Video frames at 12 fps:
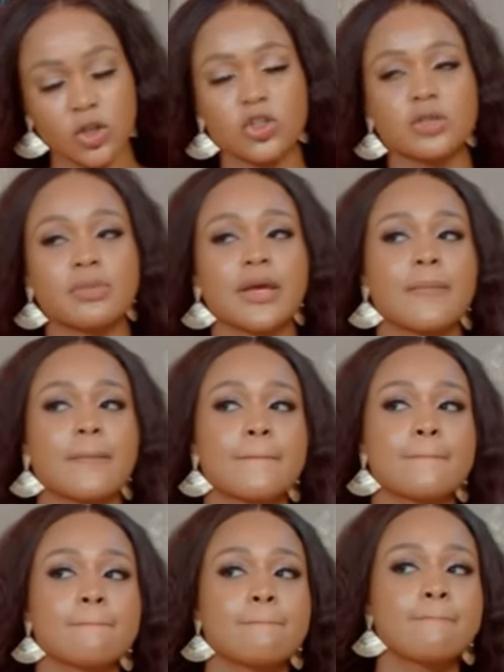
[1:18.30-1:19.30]
Touch me.
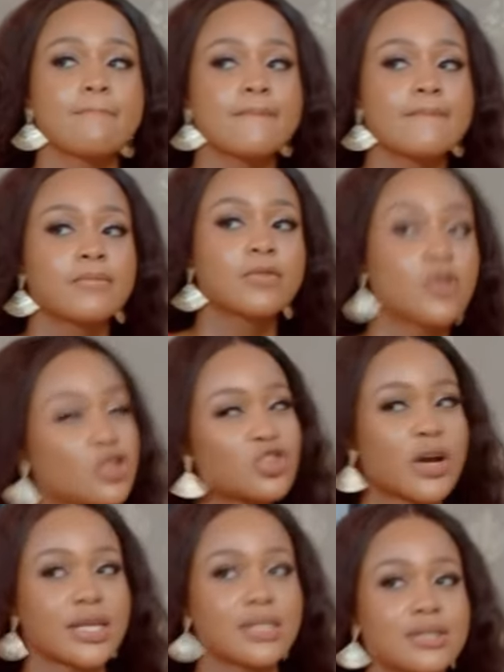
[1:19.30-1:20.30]

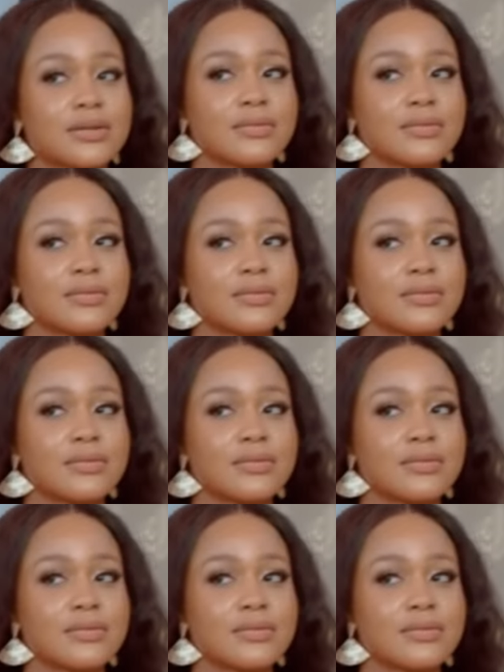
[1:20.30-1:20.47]
Just try it.